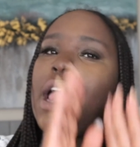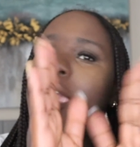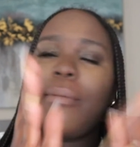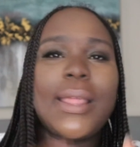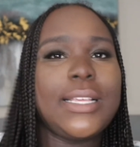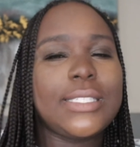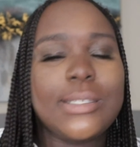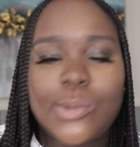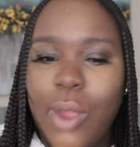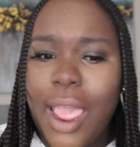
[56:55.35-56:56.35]
Everybody needs
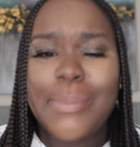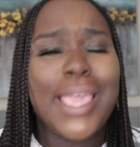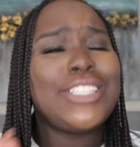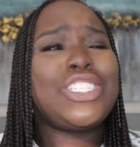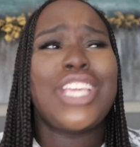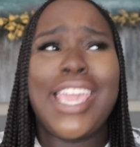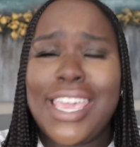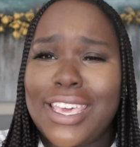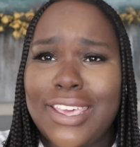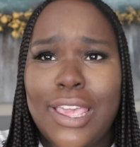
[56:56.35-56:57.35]
to subscribe and
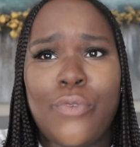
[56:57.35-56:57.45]
share.